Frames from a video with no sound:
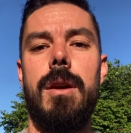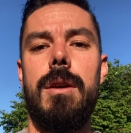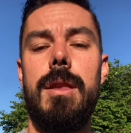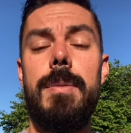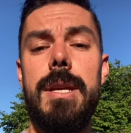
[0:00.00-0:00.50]

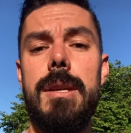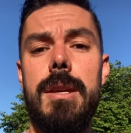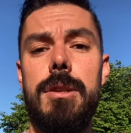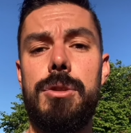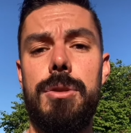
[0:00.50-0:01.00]
Let me
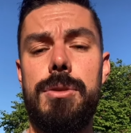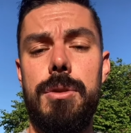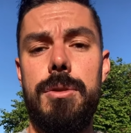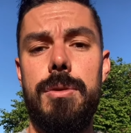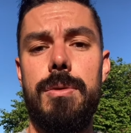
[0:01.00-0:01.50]
introduce you
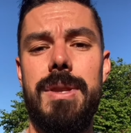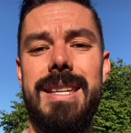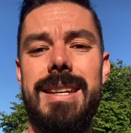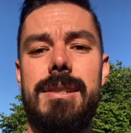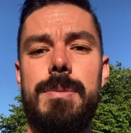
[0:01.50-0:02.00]
to
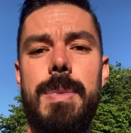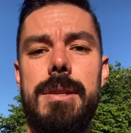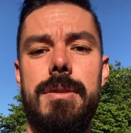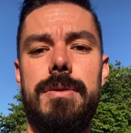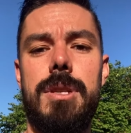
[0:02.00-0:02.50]
the
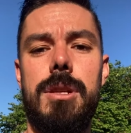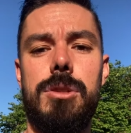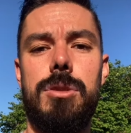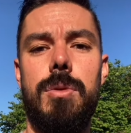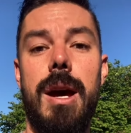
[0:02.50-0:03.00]
expensive
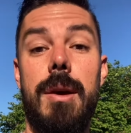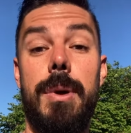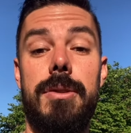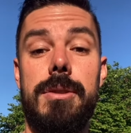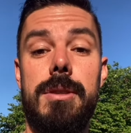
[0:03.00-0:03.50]
tissue
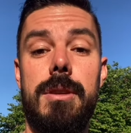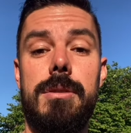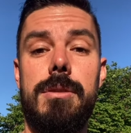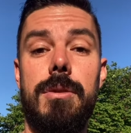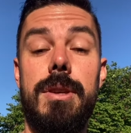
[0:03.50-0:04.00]

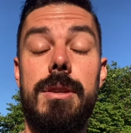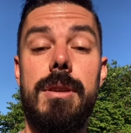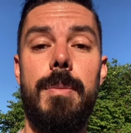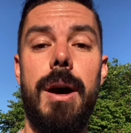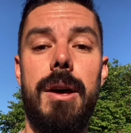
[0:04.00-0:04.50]
hypothesis. So, this
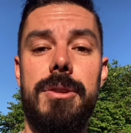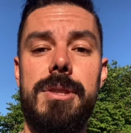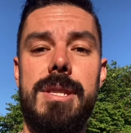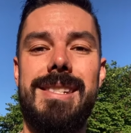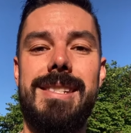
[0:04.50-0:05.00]

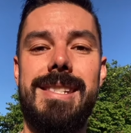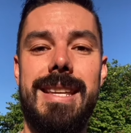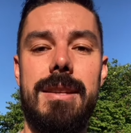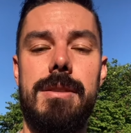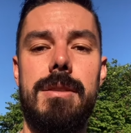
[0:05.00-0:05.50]
hypothesis
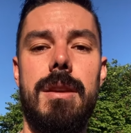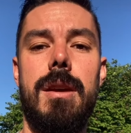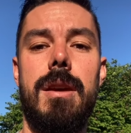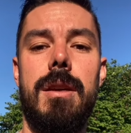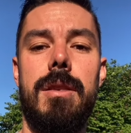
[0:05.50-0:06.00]
states
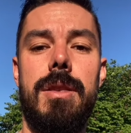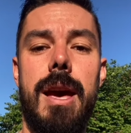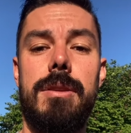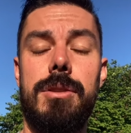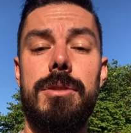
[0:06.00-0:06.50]

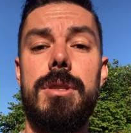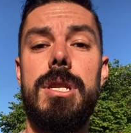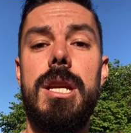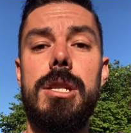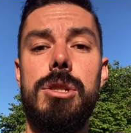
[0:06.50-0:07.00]
that certain
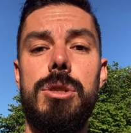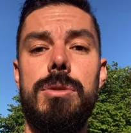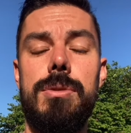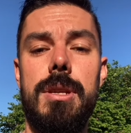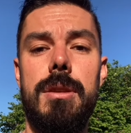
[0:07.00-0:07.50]

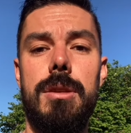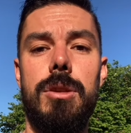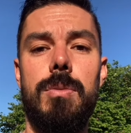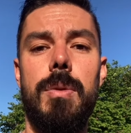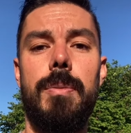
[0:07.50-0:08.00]
tissues in the
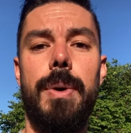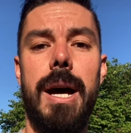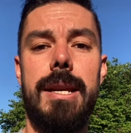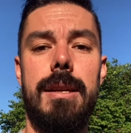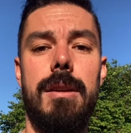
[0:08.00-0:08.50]
human
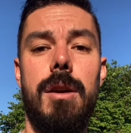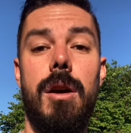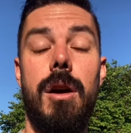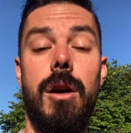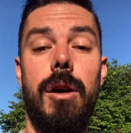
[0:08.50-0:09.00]
body
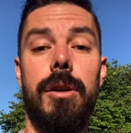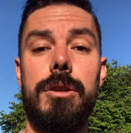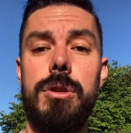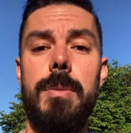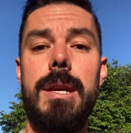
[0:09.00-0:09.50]
are
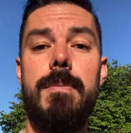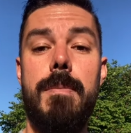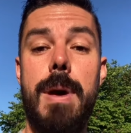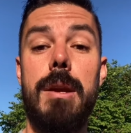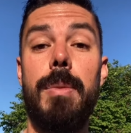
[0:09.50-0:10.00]
extremely
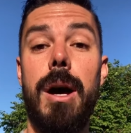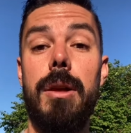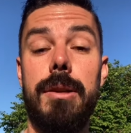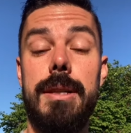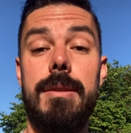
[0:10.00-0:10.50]

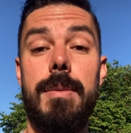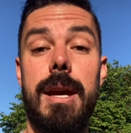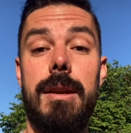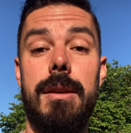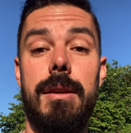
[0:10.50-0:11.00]
metabolically
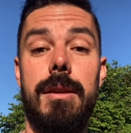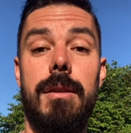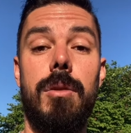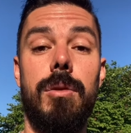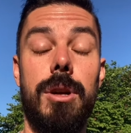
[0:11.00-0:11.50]
demanding,
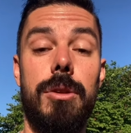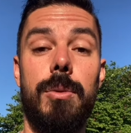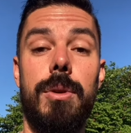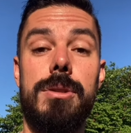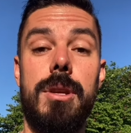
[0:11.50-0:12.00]
or in other
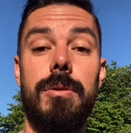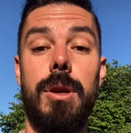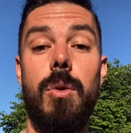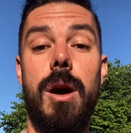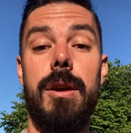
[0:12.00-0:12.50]
words, they
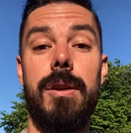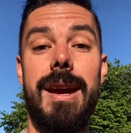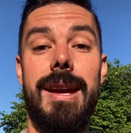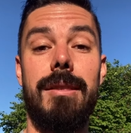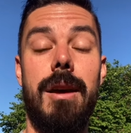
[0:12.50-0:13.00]
require
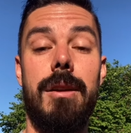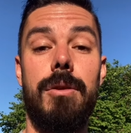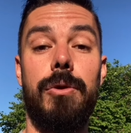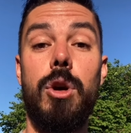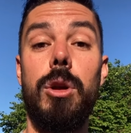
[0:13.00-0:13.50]
a lot of
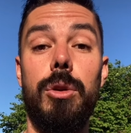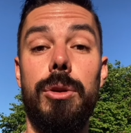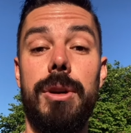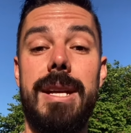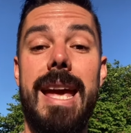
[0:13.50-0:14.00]

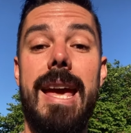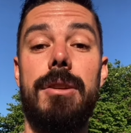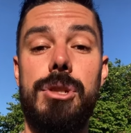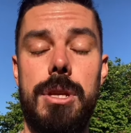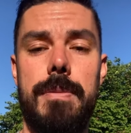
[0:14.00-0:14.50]
caloric
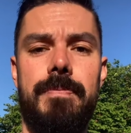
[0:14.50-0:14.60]
energy.